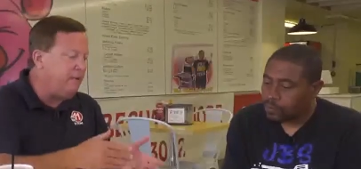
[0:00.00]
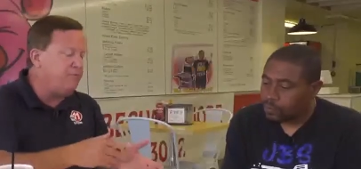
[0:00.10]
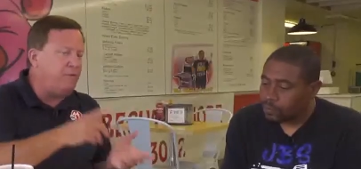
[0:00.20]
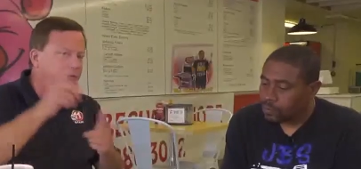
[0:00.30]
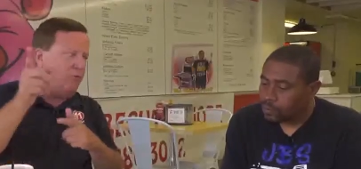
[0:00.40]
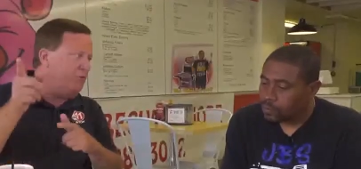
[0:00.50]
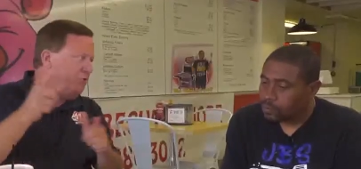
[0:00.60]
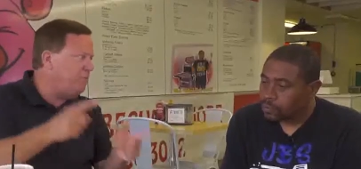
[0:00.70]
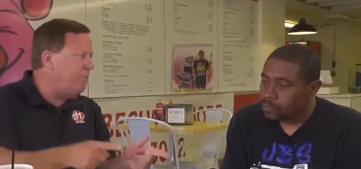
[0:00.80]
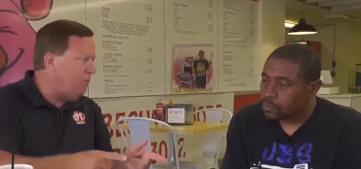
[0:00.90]
Speaker 1: history, of course.
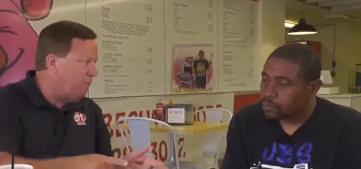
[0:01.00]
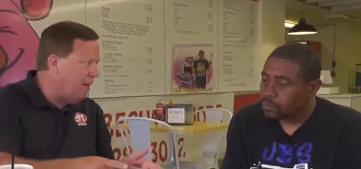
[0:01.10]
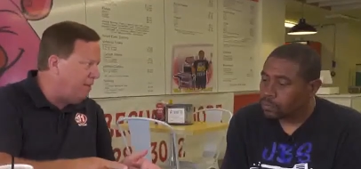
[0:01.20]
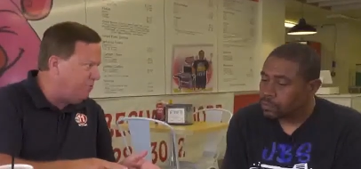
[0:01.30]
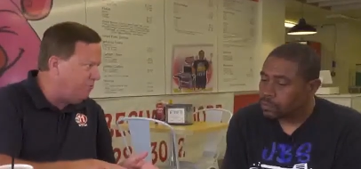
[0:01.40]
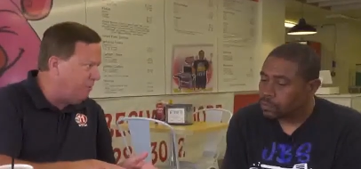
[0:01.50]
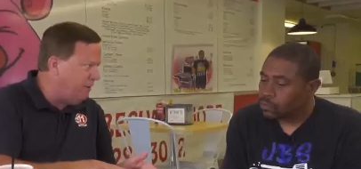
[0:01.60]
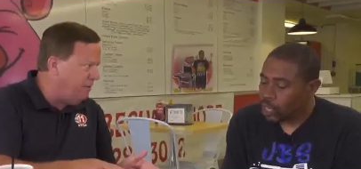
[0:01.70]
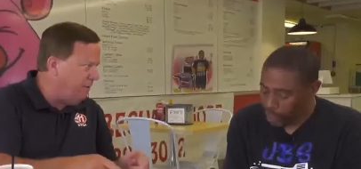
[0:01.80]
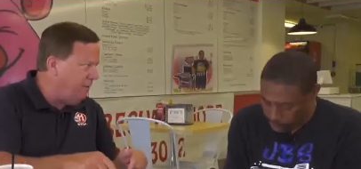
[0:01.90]
Used to be on 8th
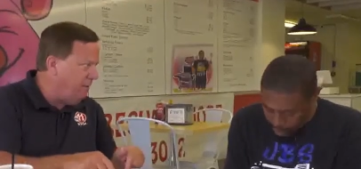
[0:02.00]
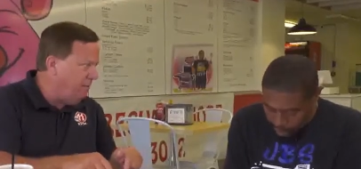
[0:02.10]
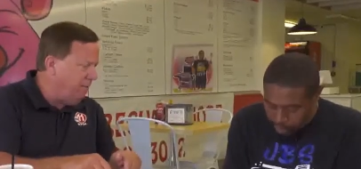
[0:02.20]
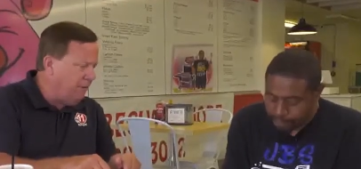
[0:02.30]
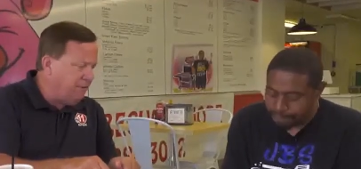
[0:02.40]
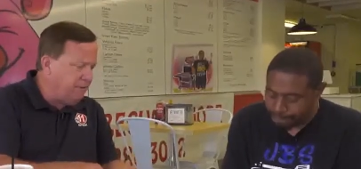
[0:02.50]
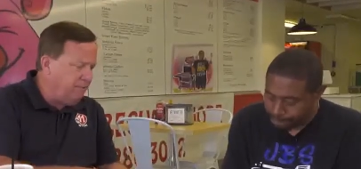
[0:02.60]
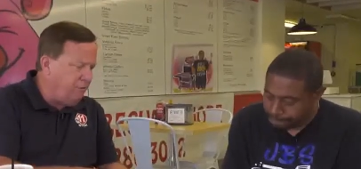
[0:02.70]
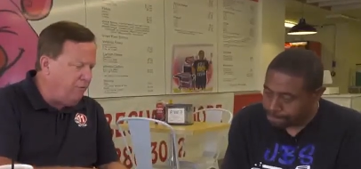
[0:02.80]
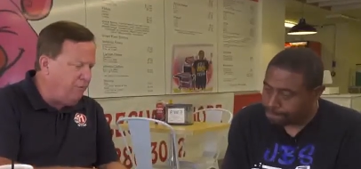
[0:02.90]
Street. I did. But uh,
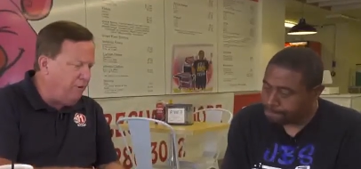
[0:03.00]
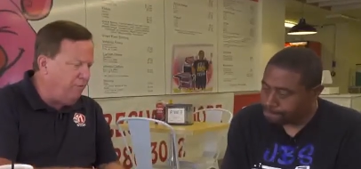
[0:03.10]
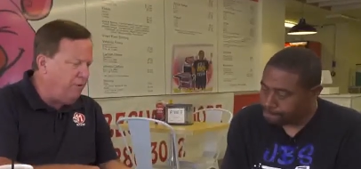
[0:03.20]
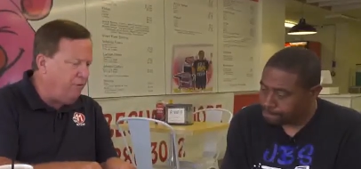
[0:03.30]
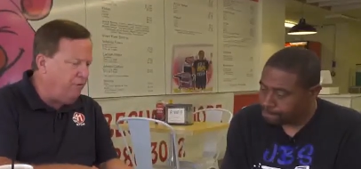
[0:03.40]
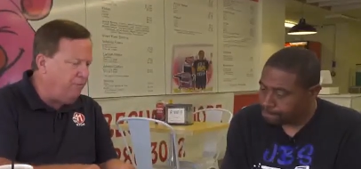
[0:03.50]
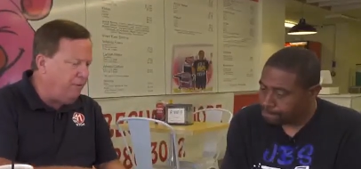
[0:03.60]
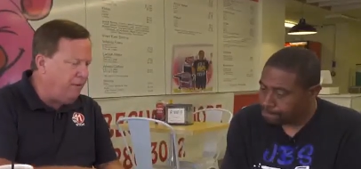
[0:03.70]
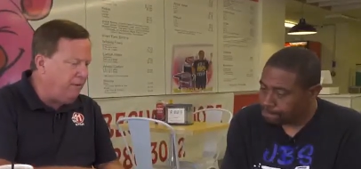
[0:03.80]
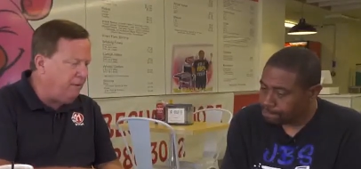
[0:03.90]
moved here. But you have
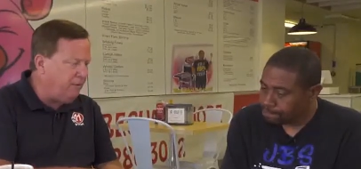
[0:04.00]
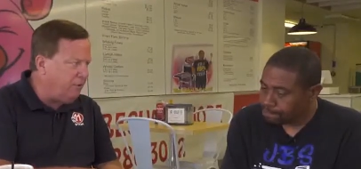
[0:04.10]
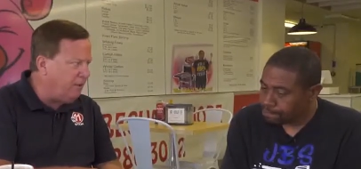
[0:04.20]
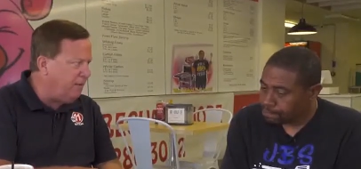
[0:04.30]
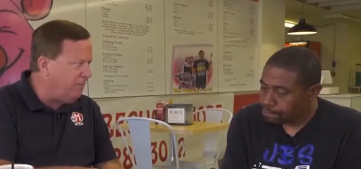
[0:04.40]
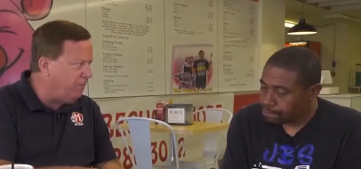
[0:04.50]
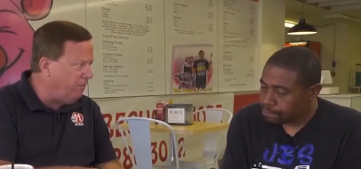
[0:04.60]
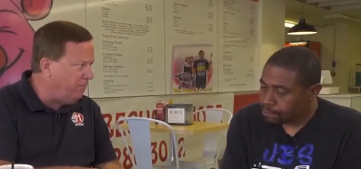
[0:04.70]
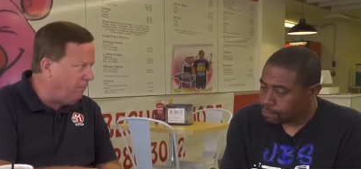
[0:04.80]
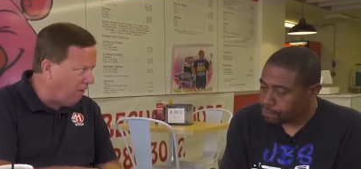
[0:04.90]
been uh, cooking for
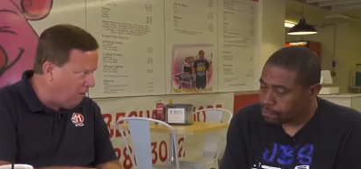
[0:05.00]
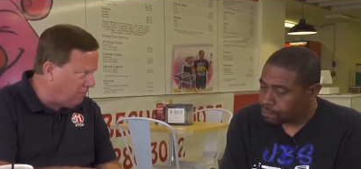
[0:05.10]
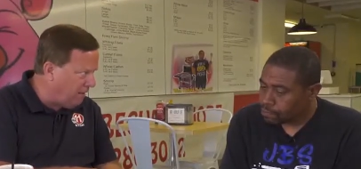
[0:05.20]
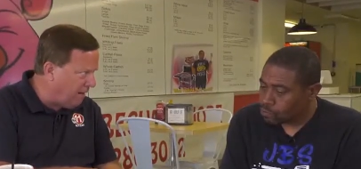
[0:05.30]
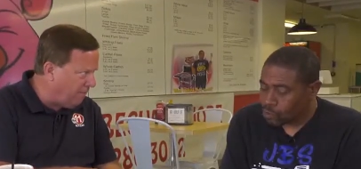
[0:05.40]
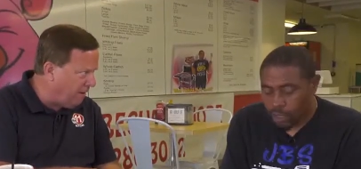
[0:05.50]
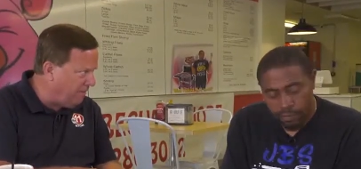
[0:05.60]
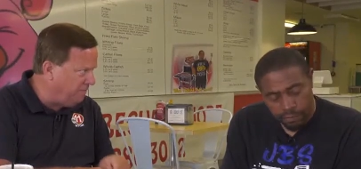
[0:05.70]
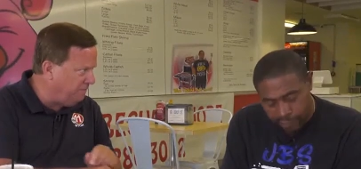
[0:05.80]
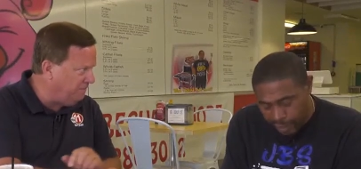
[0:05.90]
a long time, right?
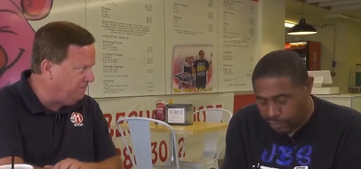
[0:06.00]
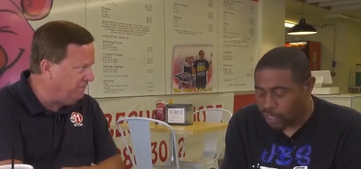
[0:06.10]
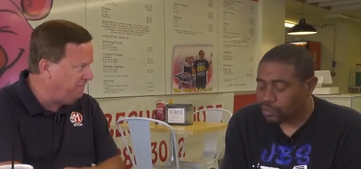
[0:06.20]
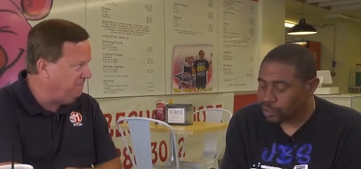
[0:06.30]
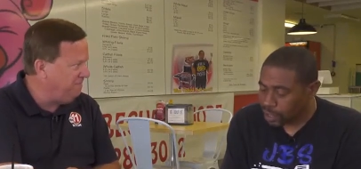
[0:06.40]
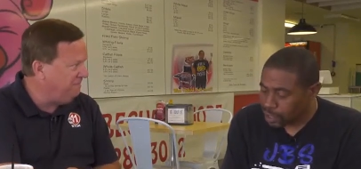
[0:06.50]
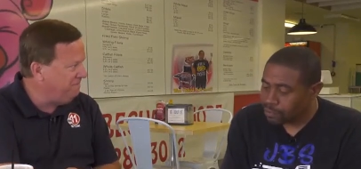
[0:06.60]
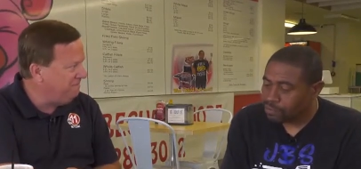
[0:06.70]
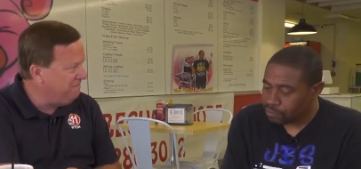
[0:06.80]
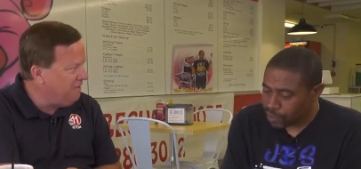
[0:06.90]
Speaker 2: Very long time.
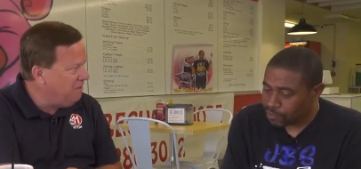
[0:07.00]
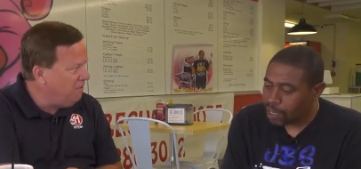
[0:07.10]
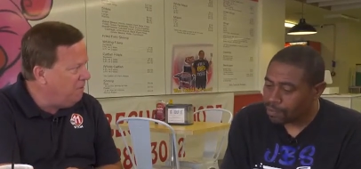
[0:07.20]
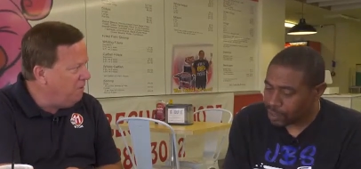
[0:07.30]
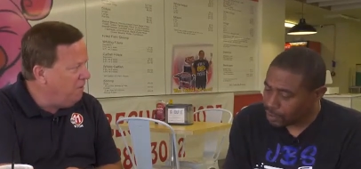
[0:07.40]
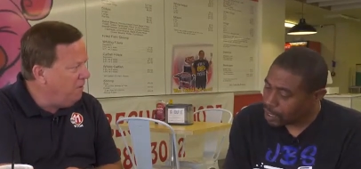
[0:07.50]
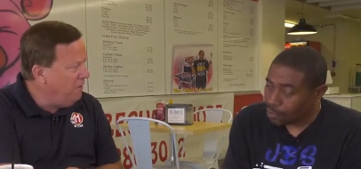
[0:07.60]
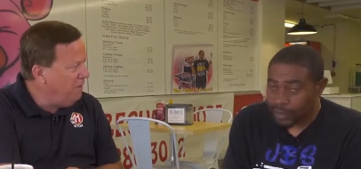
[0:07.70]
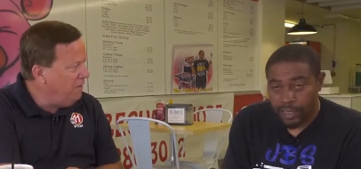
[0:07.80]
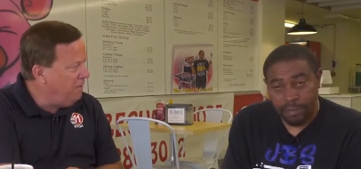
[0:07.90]
I've been, I
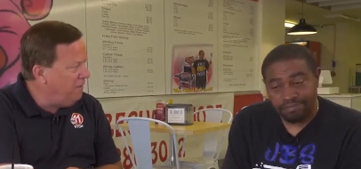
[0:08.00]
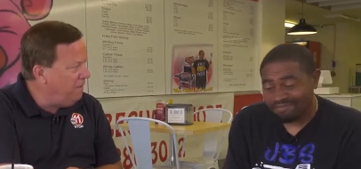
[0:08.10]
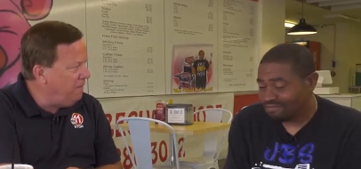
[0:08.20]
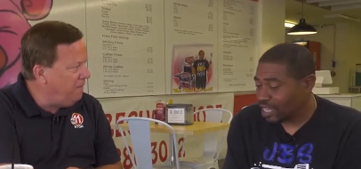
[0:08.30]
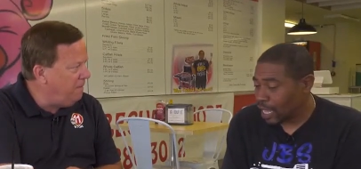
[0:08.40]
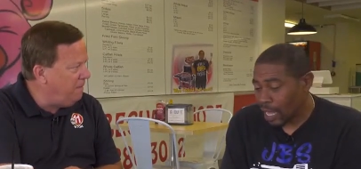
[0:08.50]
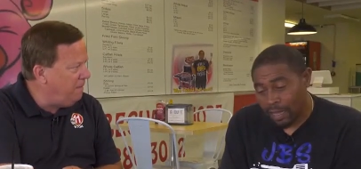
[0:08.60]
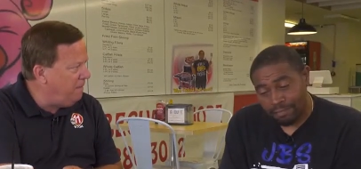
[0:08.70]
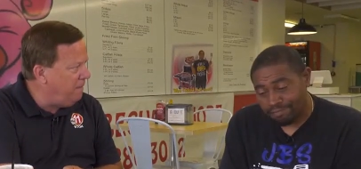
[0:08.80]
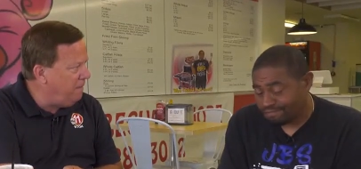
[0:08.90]
mean,
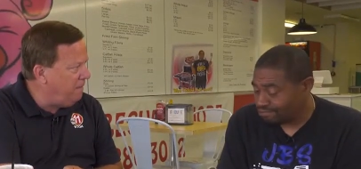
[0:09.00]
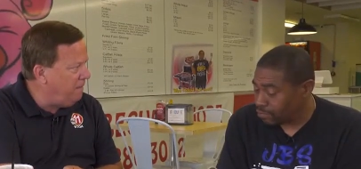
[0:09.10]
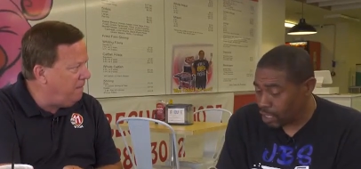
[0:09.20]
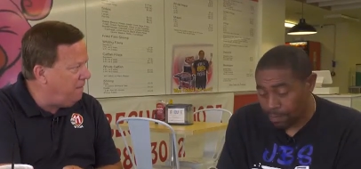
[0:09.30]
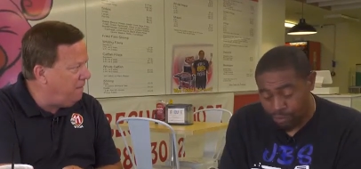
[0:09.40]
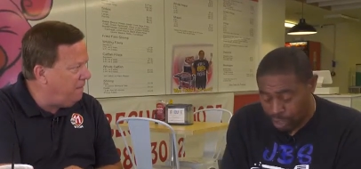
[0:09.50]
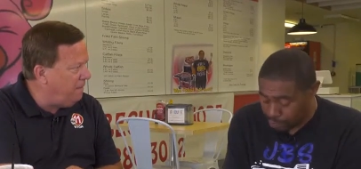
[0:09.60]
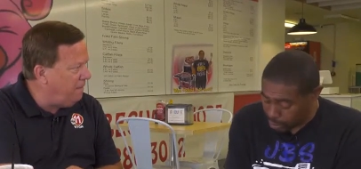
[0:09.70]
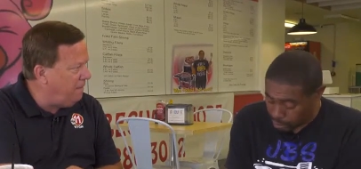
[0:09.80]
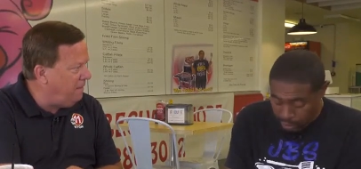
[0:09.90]
pretty
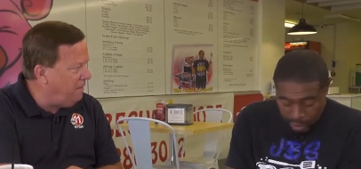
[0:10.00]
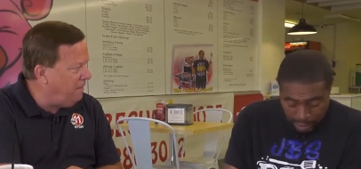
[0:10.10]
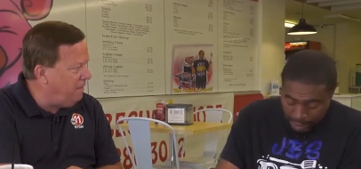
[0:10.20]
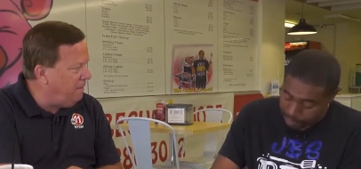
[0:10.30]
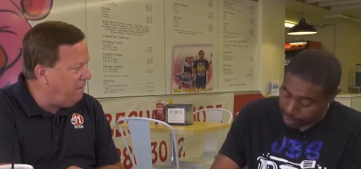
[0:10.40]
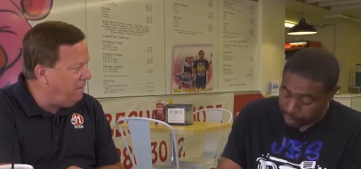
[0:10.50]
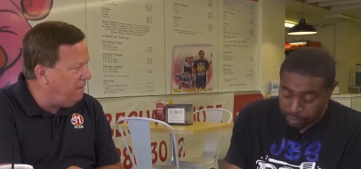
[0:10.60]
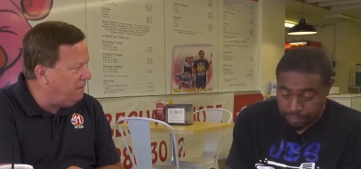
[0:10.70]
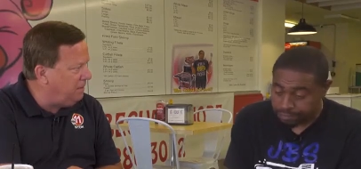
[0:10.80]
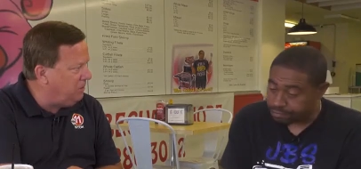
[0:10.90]
much since I, I mean,
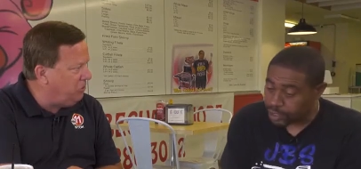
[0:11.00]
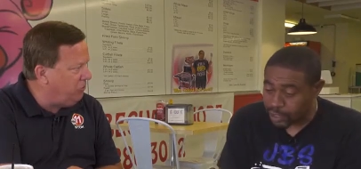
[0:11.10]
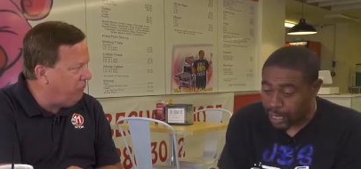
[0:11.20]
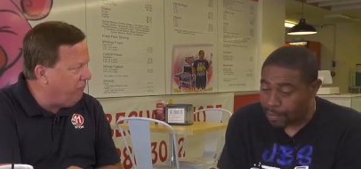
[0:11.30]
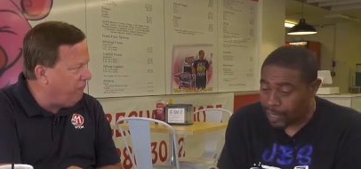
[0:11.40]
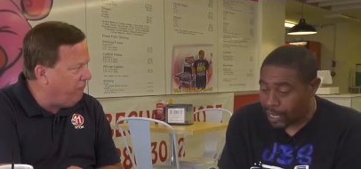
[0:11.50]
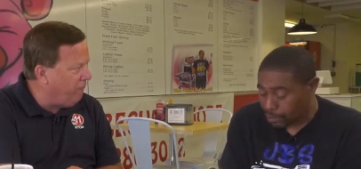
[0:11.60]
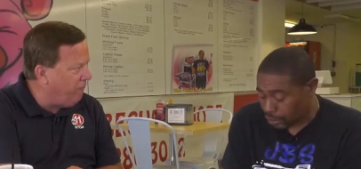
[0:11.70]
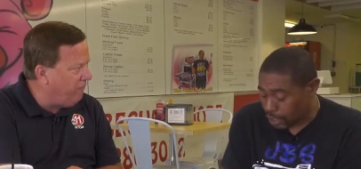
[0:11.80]
since I've been able to